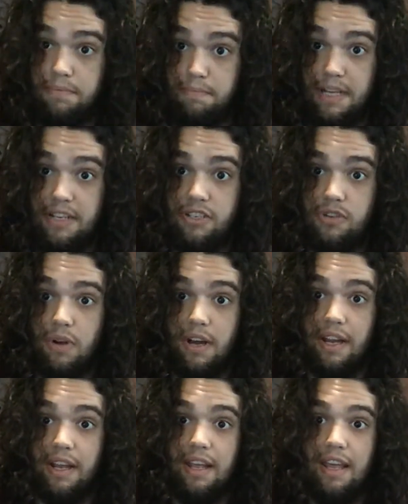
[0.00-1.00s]
B
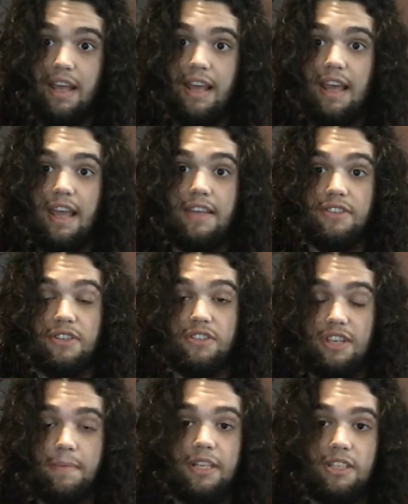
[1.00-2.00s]
string is a
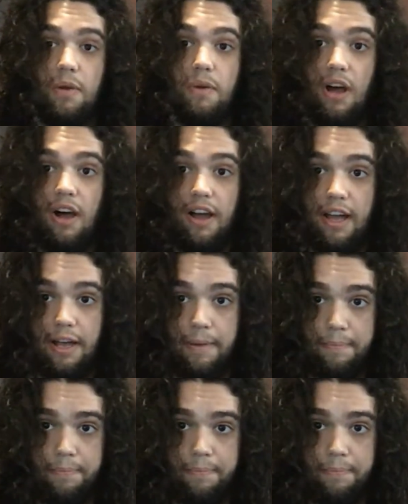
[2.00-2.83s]
semitone higher.